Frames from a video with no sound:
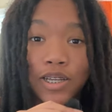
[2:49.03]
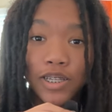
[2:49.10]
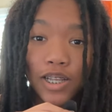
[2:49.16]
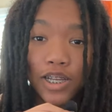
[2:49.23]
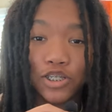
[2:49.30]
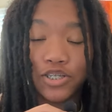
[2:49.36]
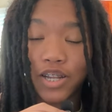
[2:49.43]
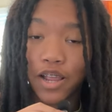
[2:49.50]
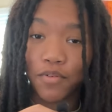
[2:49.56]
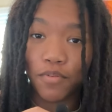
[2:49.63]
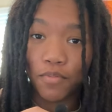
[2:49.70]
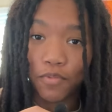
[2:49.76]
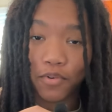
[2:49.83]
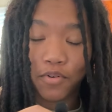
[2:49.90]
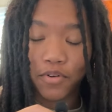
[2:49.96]
yesterday when
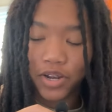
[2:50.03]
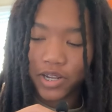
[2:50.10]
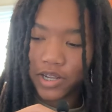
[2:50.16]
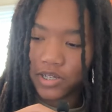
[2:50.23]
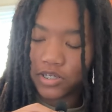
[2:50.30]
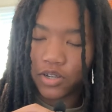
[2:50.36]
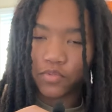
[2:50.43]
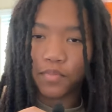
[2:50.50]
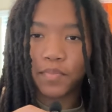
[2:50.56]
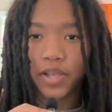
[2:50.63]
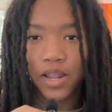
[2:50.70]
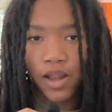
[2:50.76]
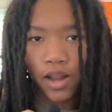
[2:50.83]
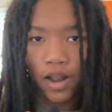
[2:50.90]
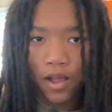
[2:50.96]
recording this, so we're
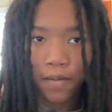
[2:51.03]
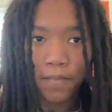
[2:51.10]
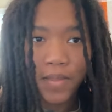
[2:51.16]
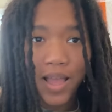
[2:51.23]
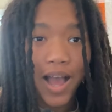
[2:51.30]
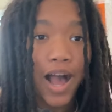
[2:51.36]
picking it up.